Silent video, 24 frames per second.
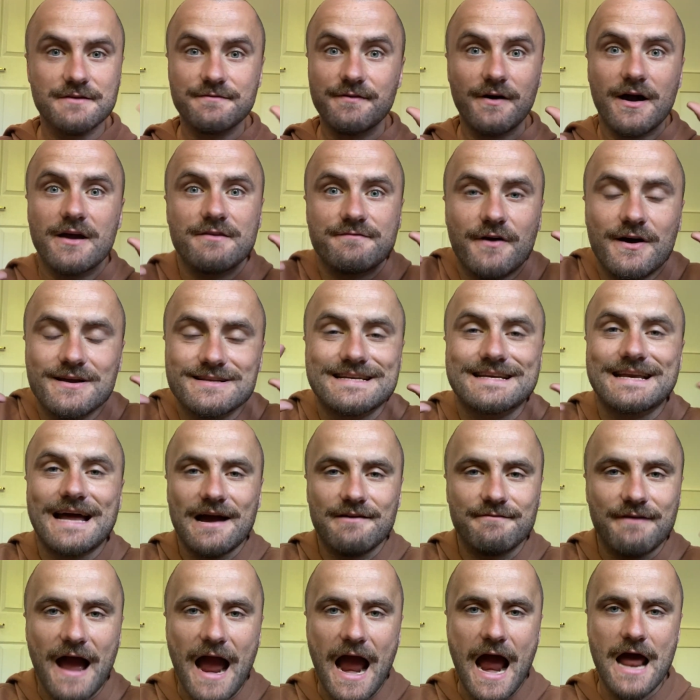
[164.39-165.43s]
If I, if I didn't
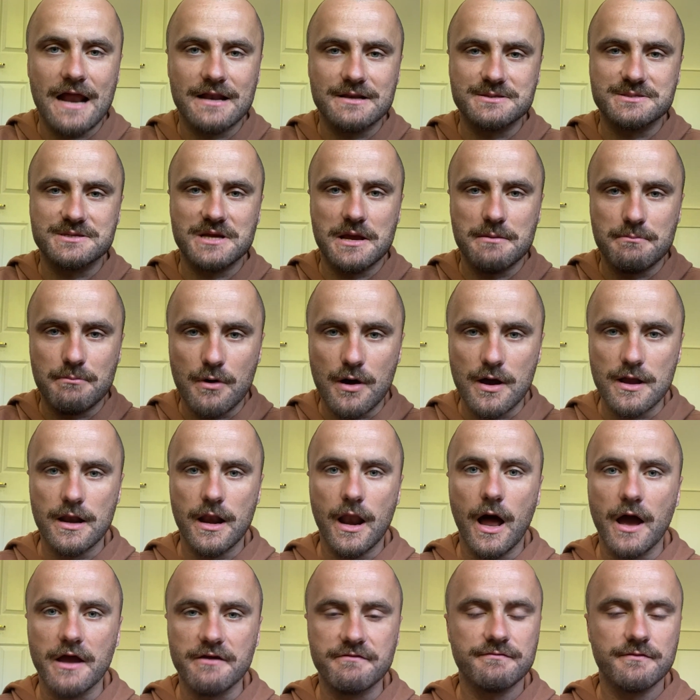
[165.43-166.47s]
have hands in my
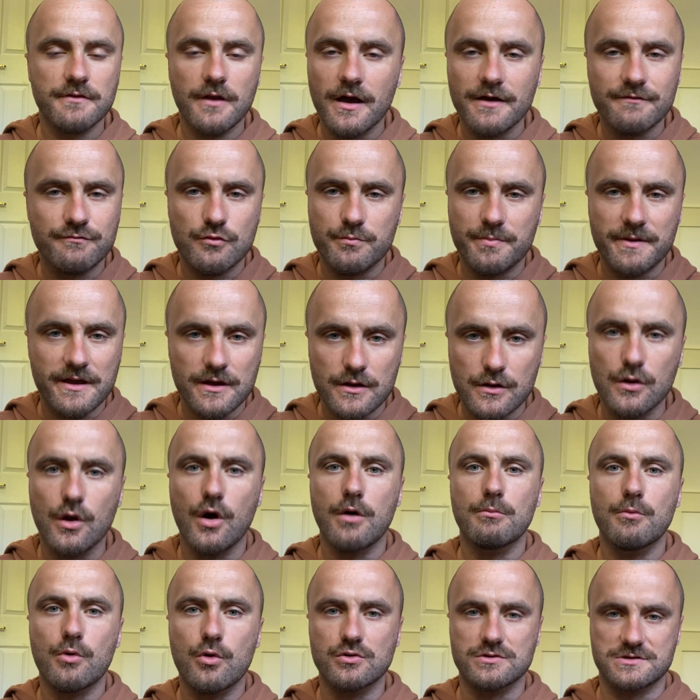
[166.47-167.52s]
life, life would be a
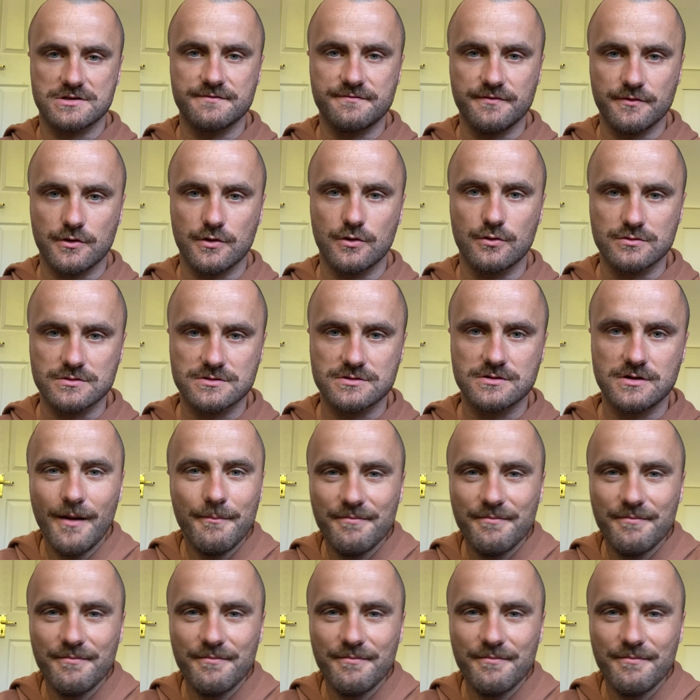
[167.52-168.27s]
lot more difficult.